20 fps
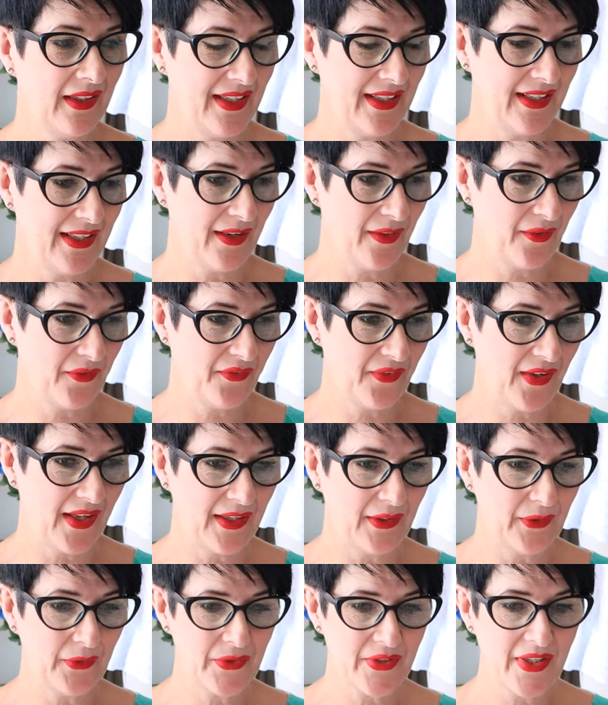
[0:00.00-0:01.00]
in another
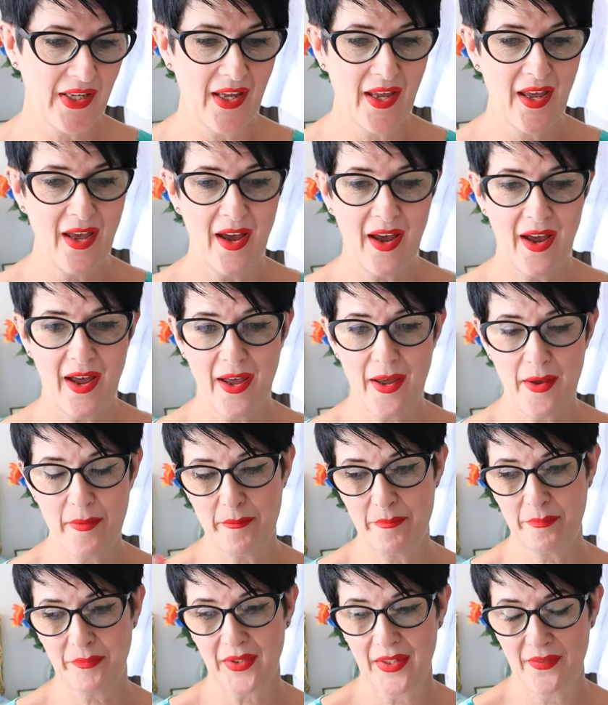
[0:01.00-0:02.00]
field, and